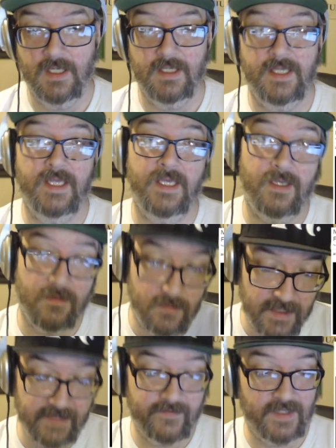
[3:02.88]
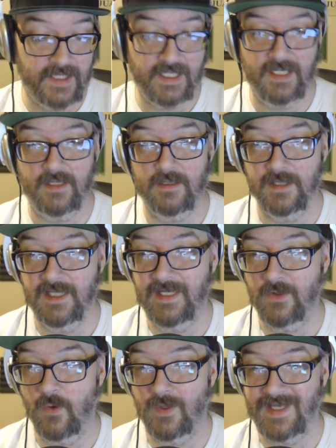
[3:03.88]
leaving the
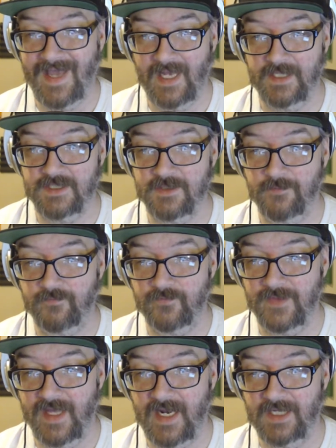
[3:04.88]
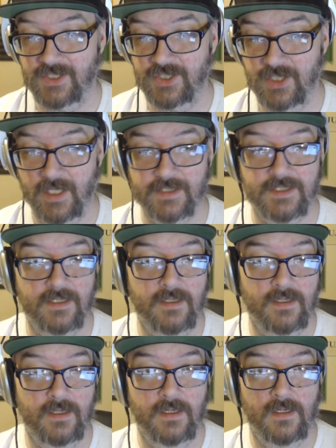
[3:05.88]
legal case that I just
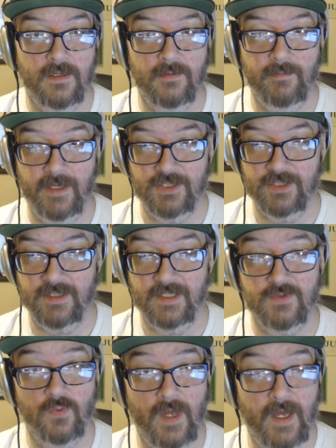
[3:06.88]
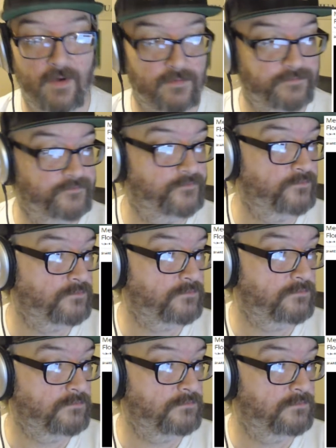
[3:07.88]
mentioned as well.
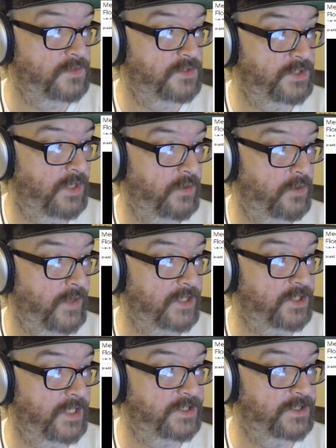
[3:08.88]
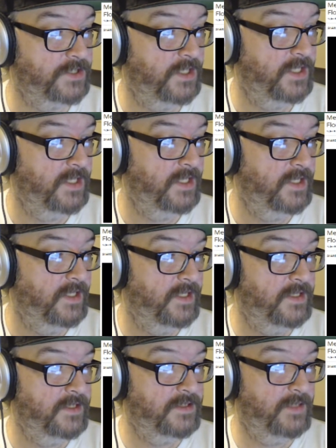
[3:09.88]
So congratulations
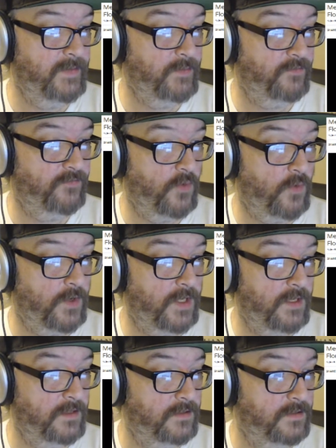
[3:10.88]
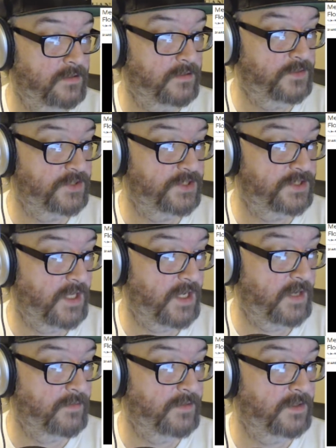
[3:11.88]
to the people in Florida. There's
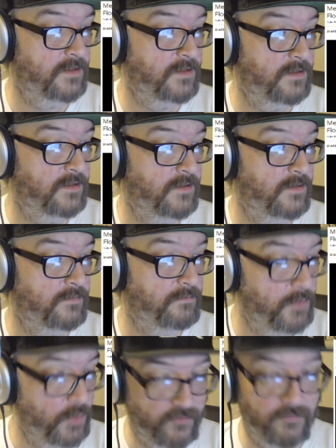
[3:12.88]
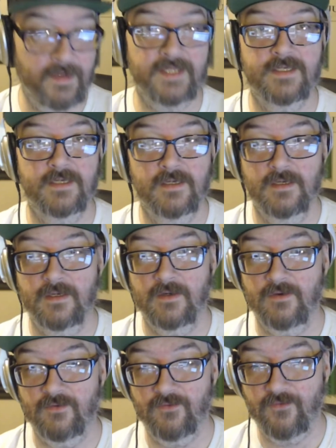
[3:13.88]
some movement
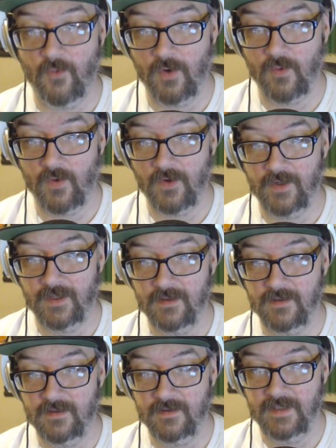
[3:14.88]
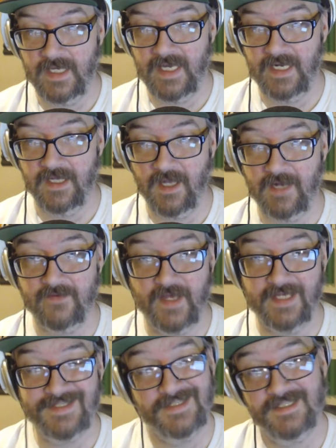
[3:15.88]
forward, and in a lot of
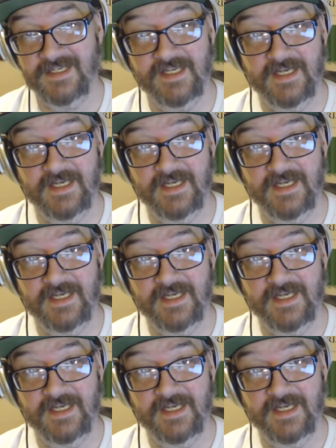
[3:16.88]
cases,